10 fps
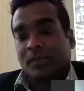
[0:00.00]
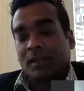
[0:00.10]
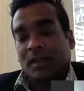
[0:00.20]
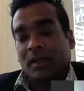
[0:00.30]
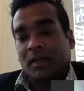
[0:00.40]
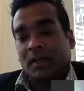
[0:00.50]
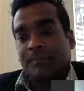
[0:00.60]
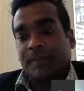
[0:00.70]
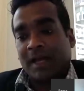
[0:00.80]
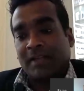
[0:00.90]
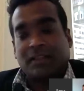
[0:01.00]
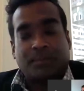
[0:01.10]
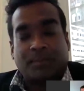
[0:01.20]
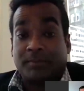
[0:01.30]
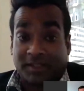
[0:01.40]
and the
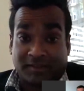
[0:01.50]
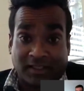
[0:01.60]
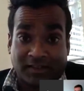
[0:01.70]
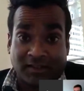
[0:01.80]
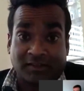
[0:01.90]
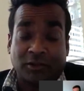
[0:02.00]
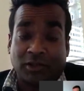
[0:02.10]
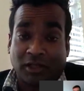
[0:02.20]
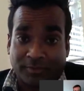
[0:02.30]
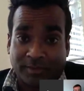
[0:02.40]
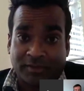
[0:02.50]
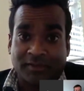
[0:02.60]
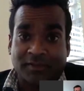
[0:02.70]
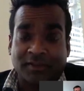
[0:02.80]
public sector, so governments.